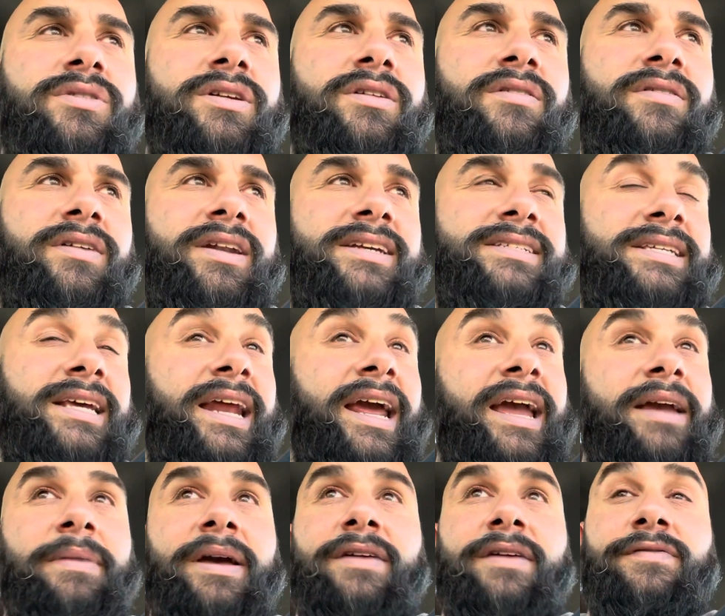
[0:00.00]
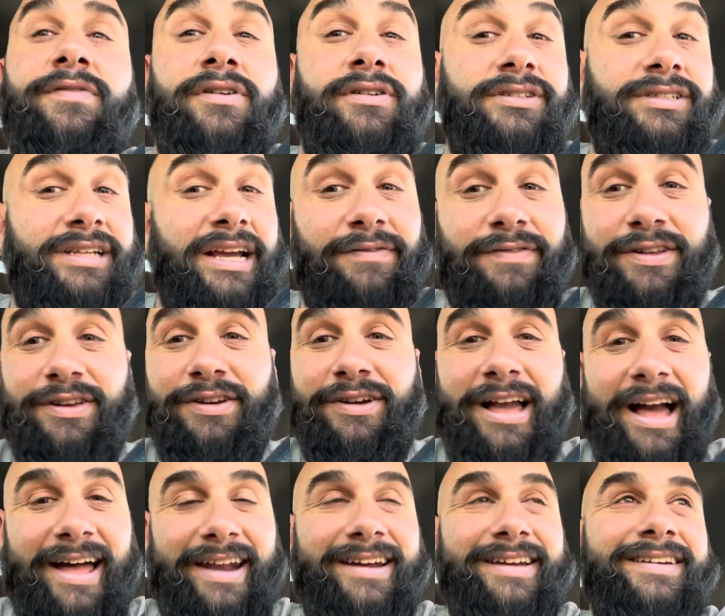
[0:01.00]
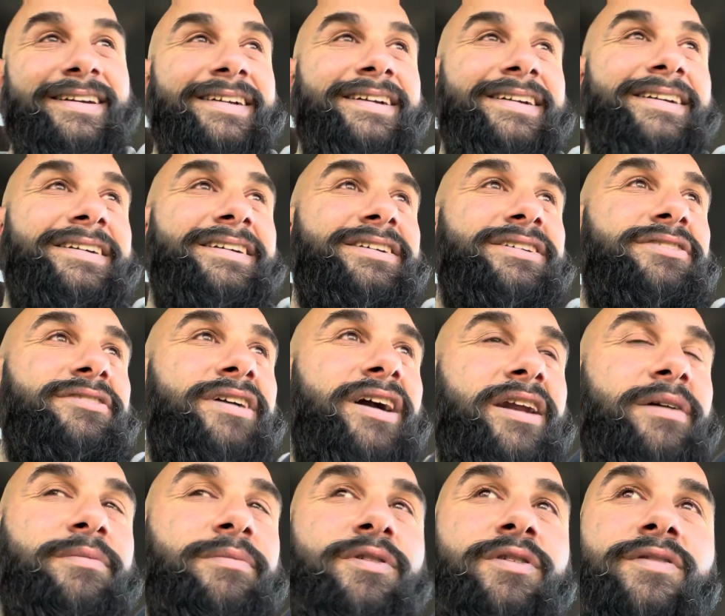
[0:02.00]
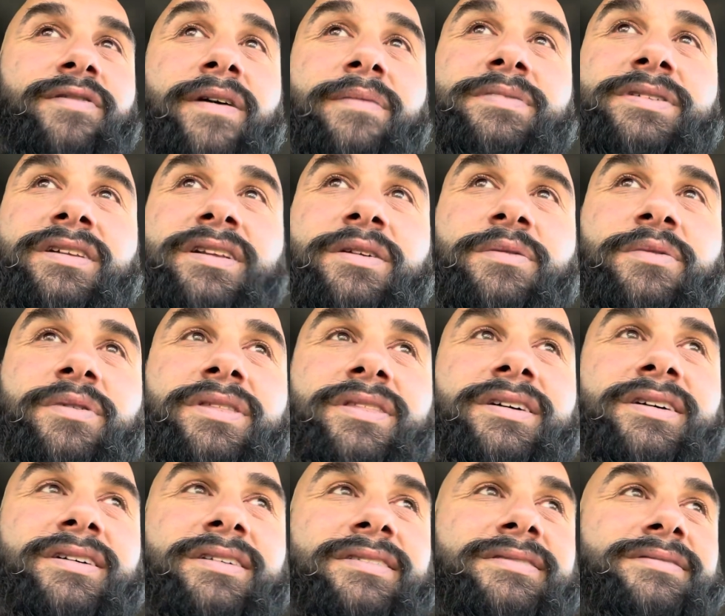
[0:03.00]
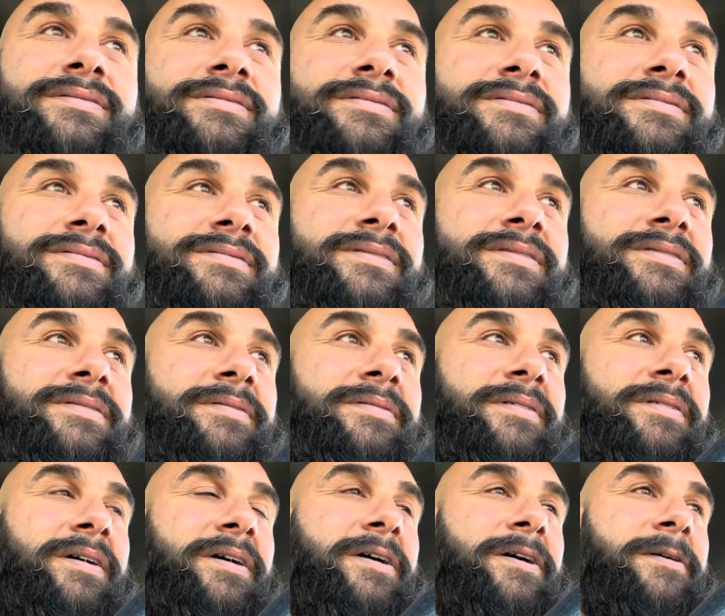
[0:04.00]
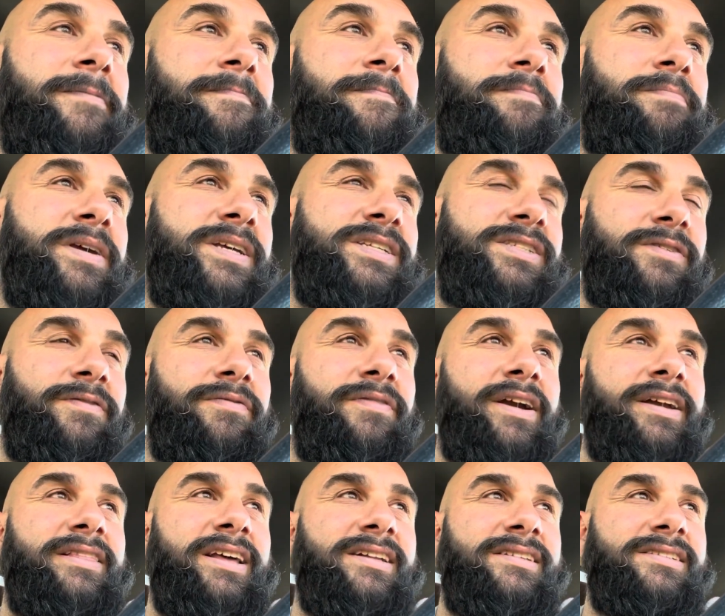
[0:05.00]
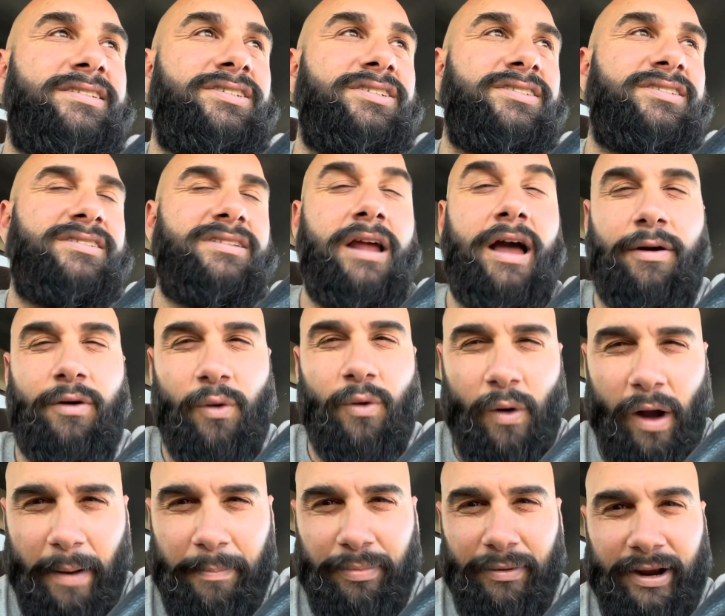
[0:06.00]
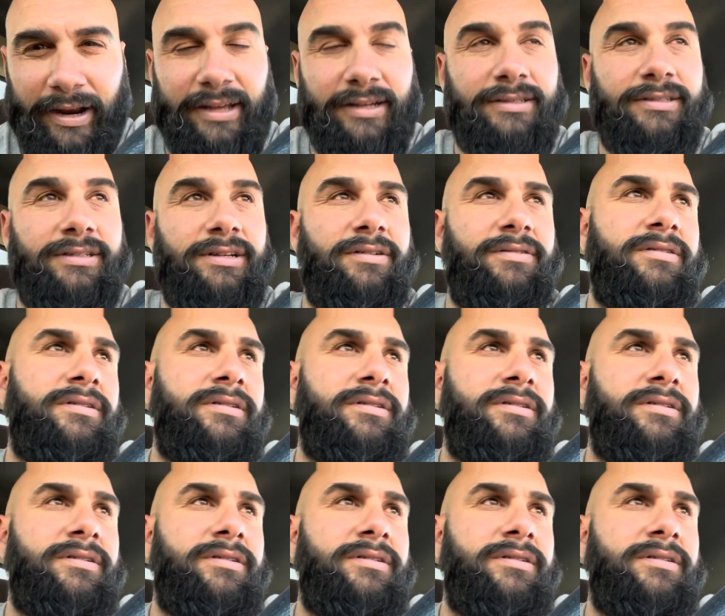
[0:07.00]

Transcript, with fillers: You know, and I said, hey man, for your safety, you gotta you gotta move. I'm dealing with a um, piece of freight that's just not cooperating. So